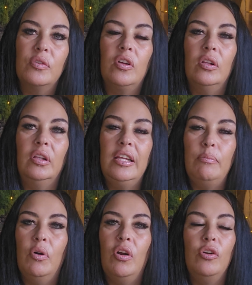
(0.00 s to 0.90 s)
we've got the
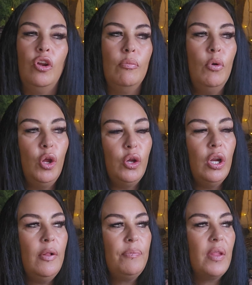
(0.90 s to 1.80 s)
Libra new moon,
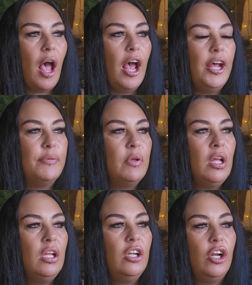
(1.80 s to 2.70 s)
and
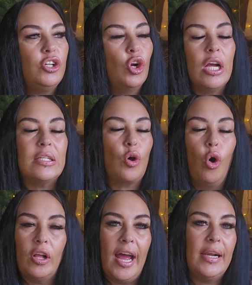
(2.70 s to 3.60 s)
it's
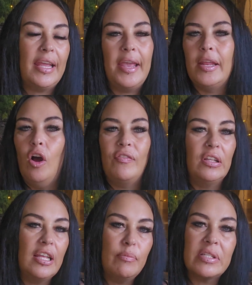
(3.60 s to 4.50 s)
all kind of kicking off
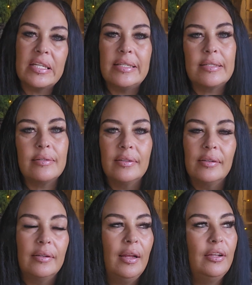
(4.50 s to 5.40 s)
in Libra season.
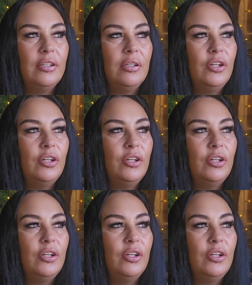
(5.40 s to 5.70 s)
But